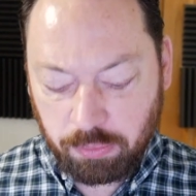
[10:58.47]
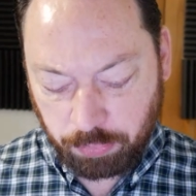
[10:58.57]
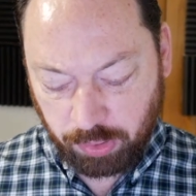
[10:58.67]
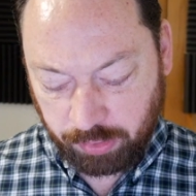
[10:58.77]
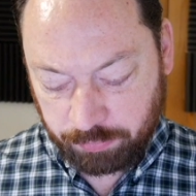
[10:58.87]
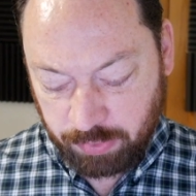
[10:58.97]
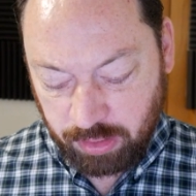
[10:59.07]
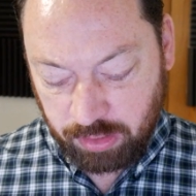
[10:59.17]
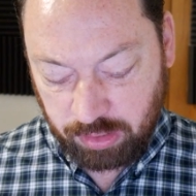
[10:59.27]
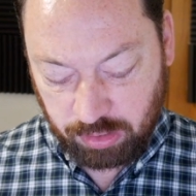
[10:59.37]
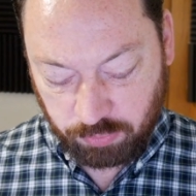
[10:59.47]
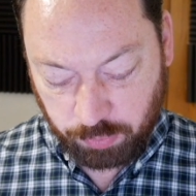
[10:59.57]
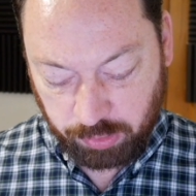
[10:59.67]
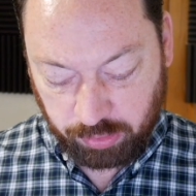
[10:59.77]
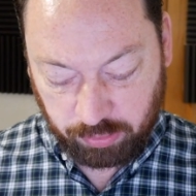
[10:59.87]
But if
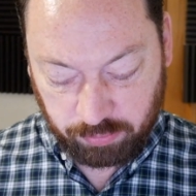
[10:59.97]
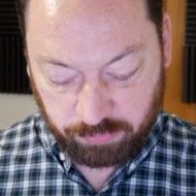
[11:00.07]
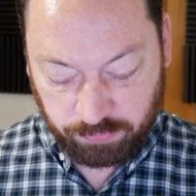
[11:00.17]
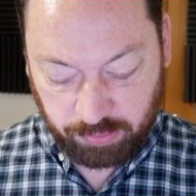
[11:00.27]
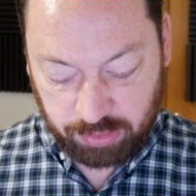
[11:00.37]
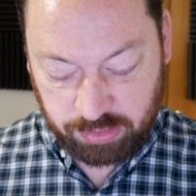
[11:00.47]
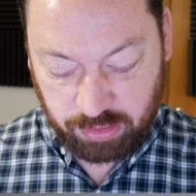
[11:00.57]
we fix